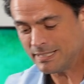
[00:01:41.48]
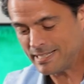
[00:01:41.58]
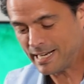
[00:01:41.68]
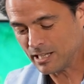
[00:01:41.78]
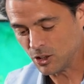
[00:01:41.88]
let's
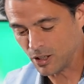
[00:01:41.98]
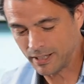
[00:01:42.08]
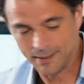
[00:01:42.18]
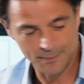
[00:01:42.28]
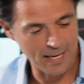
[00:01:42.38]
take a
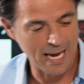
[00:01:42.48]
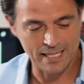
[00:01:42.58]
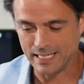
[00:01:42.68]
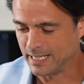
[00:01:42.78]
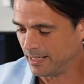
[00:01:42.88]
look
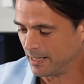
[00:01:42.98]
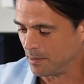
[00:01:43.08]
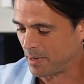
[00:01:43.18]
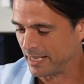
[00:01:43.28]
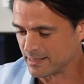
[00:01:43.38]
at Nina
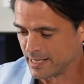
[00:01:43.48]
and Mike's